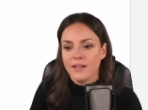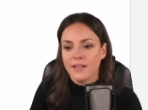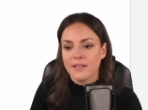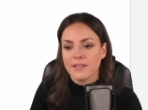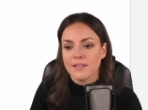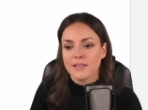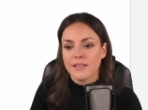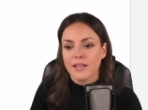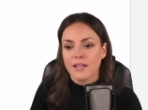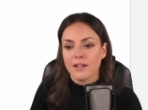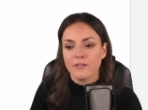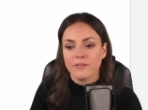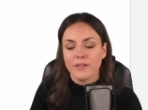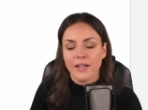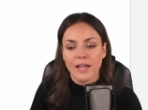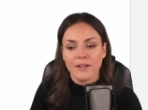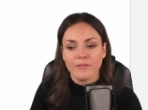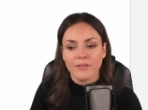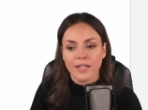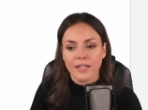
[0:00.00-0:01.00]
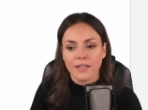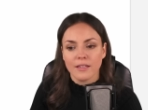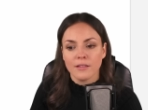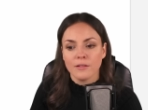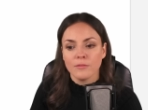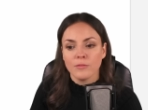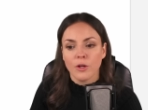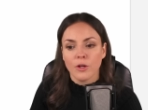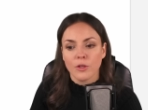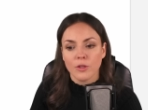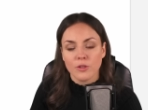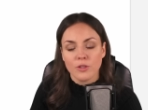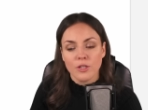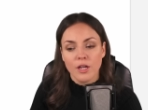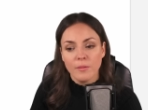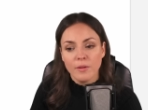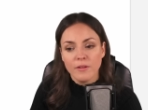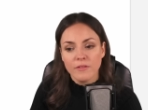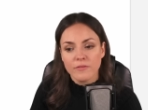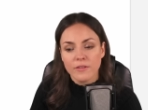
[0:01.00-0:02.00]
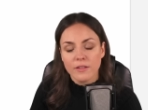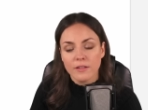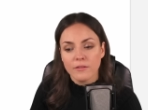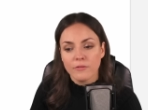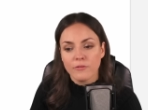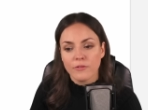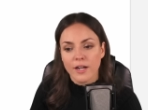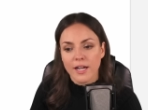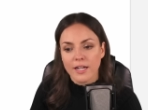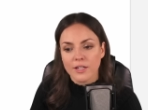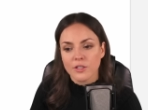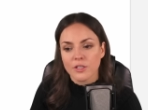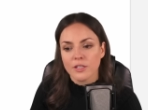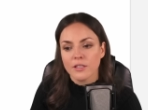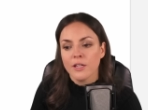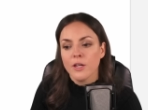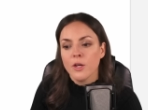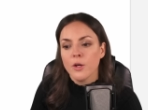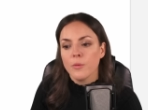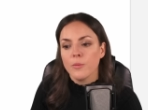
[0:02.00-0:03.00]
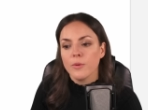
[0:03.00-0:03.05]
Instead of having it on the top of the fraction,